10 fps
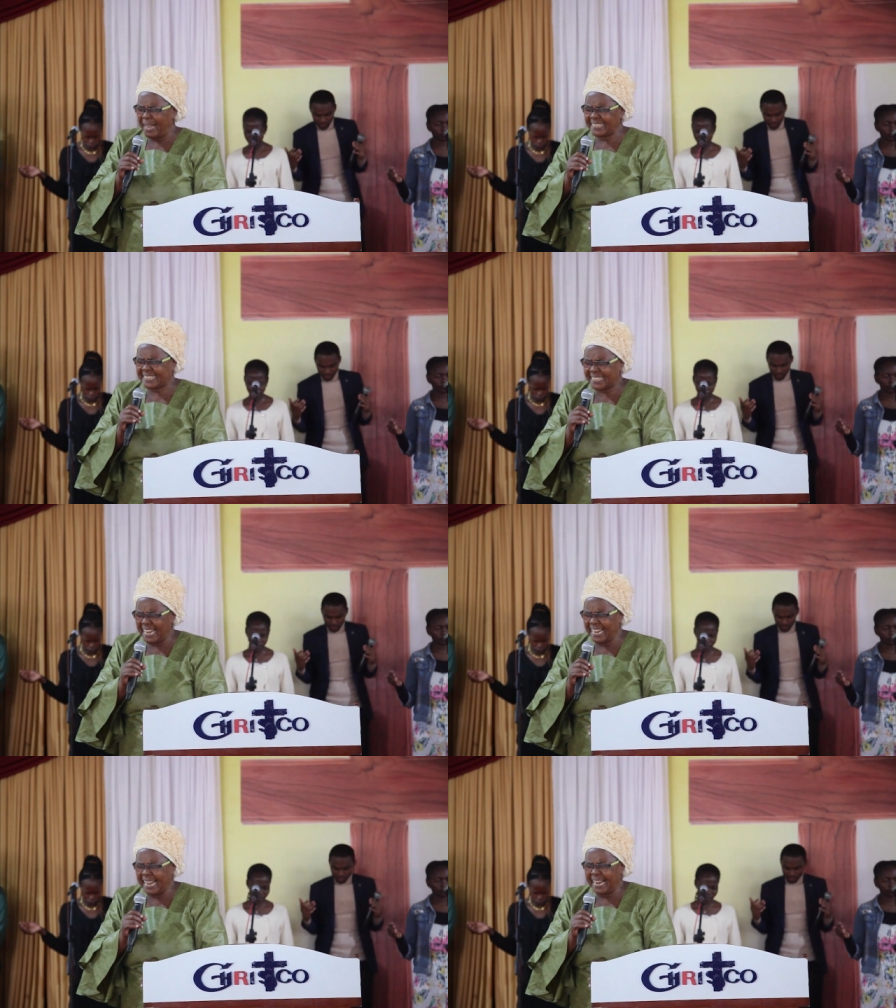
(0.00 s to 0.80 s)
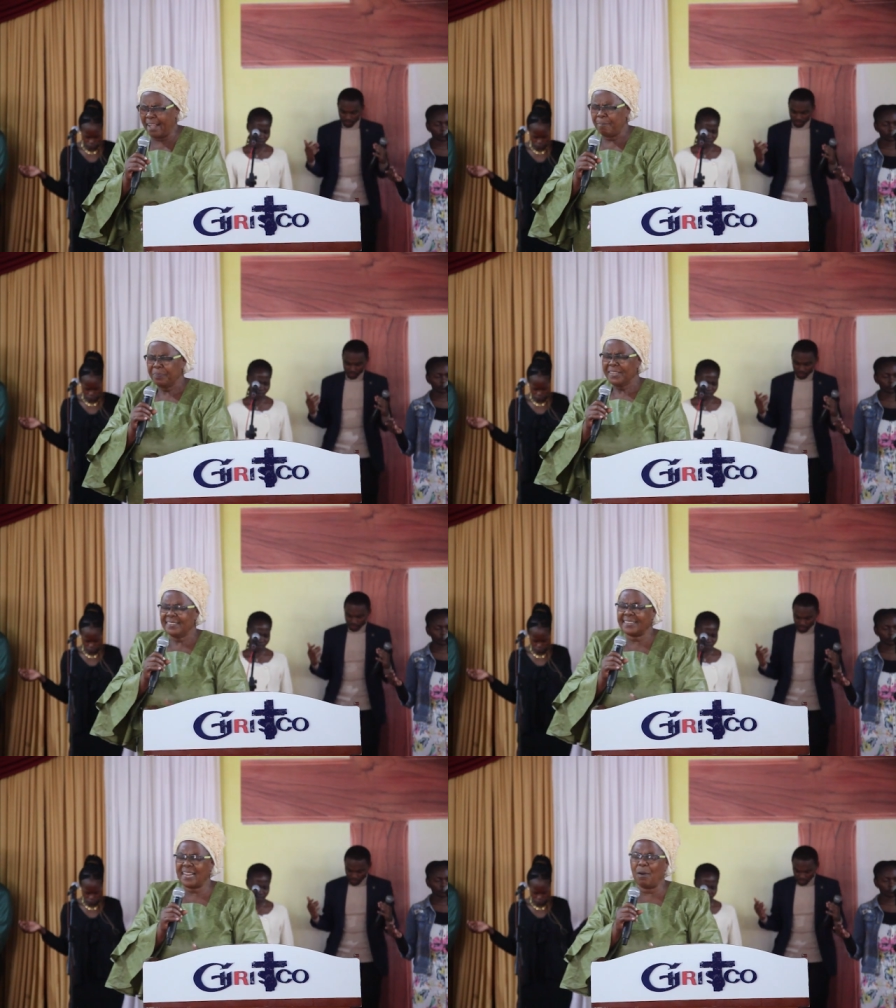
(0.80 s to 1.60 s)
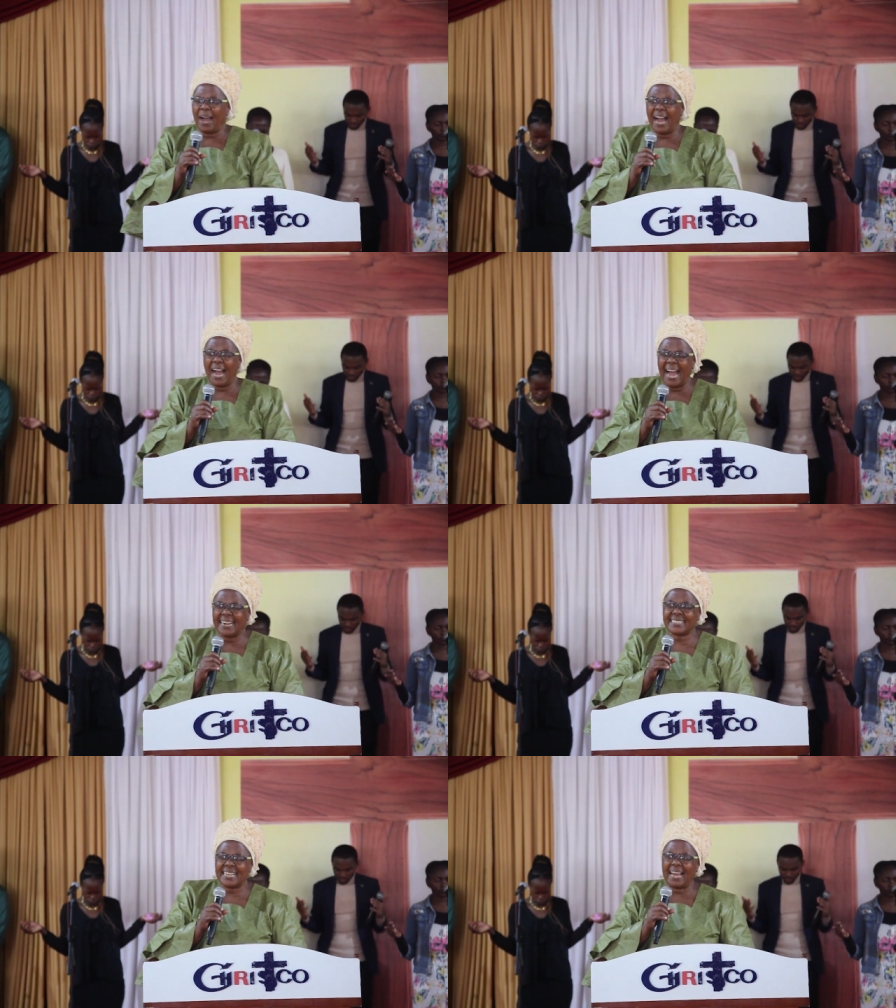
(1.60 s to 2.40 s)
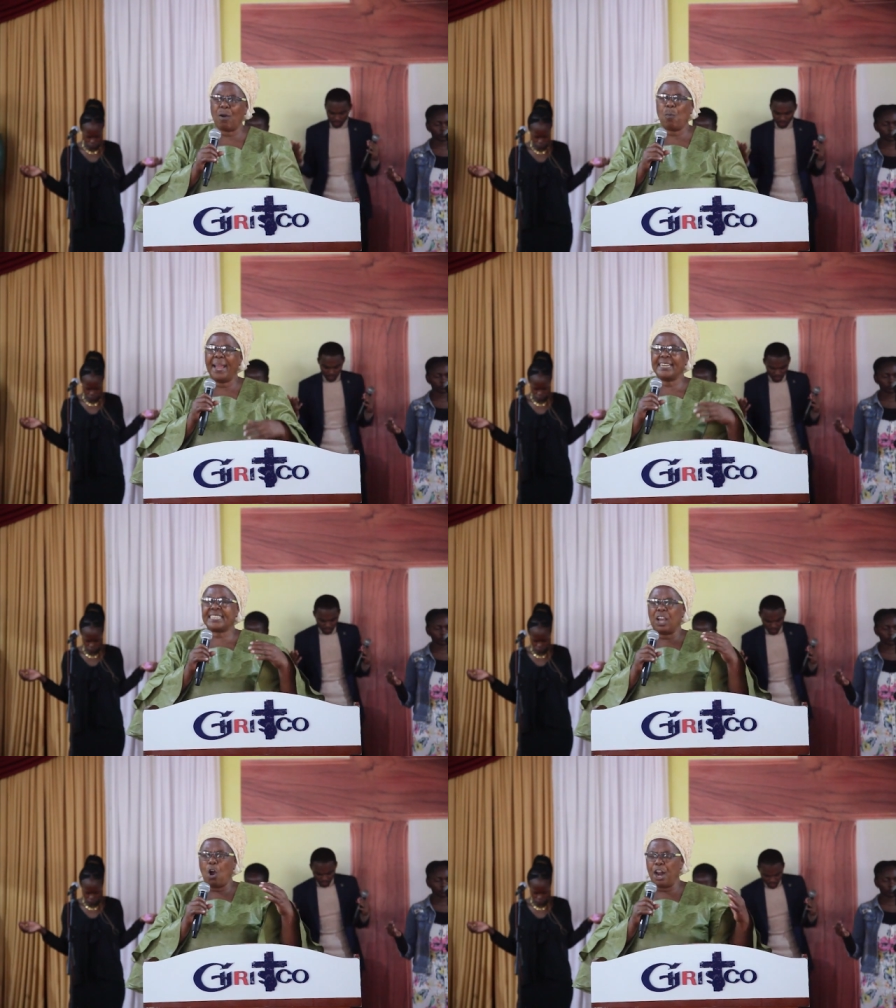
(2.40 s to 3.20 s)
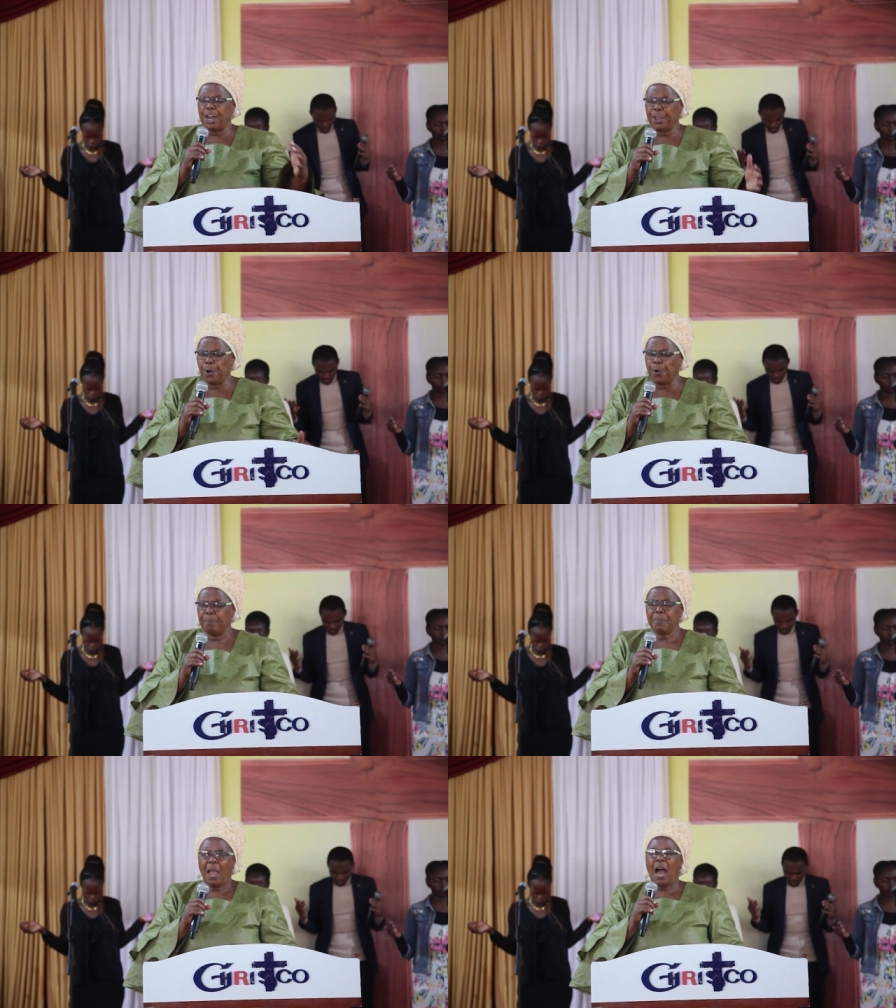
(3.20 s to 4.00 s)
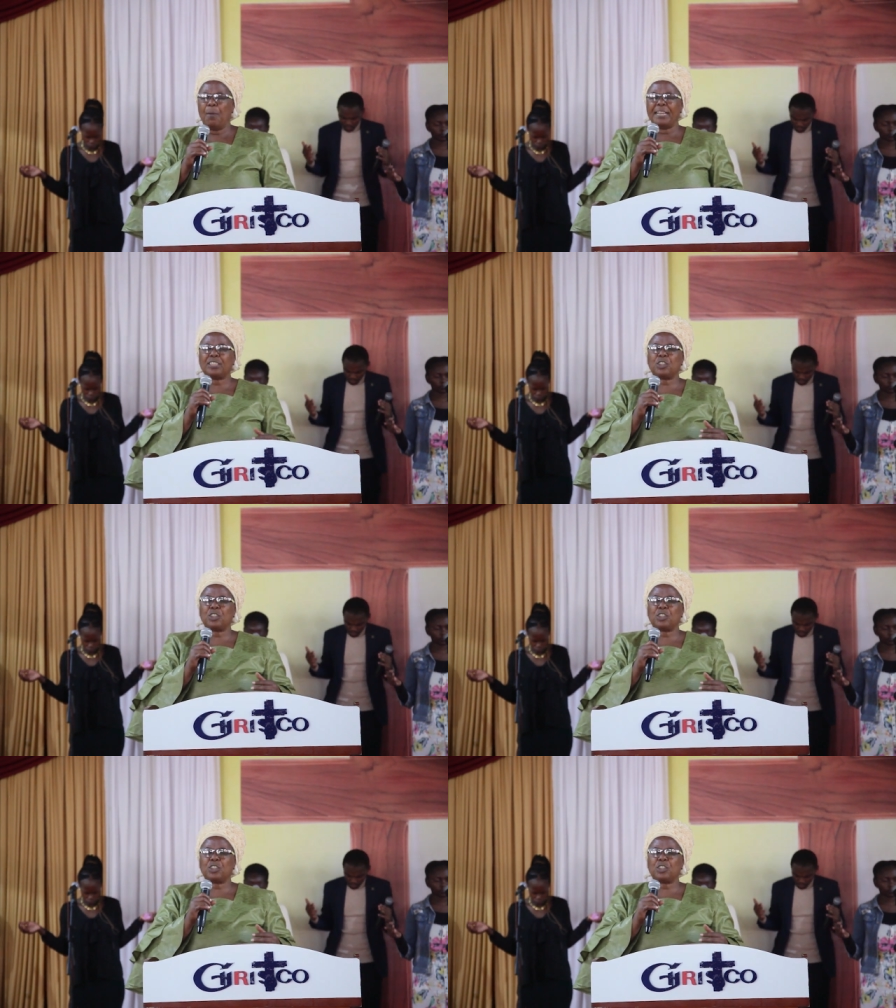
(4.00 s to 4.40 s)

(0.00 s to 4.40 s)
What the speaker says: by singing that our hearts are waiting on you, our